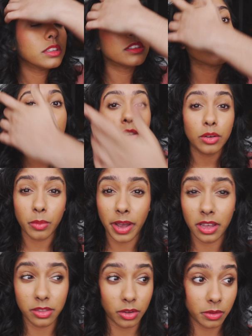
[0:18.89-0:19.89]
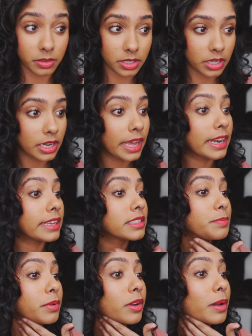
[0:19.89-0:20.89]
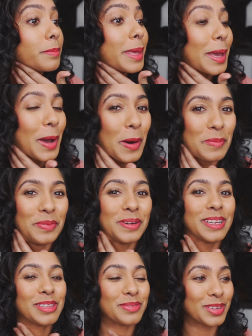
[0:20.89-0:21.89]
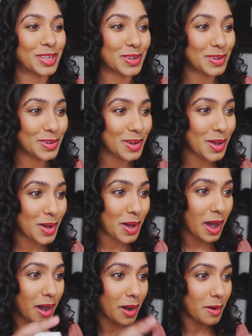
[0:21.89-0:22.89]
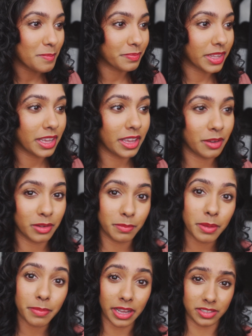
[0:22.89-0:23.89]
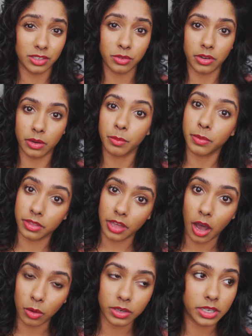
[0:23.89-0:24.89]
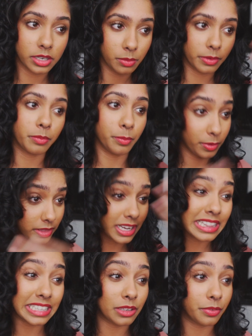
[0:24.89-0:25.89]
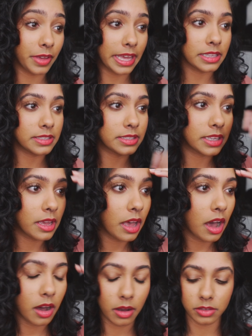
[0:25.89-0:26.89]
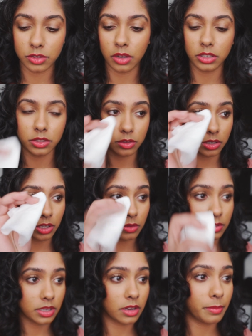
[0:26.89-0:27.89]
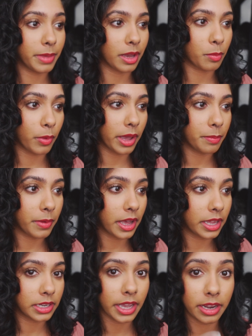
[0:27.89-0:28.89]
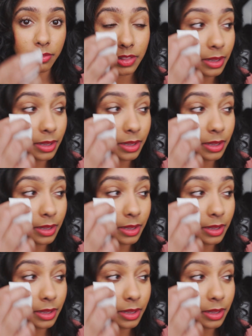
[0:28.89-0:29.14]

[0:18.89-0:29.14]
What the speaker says: So I don't know why I thought it was a good idea to put on makeup for this video. It would be better doing it with a clean face. So I'm just gonna use a makeup wipe and kind of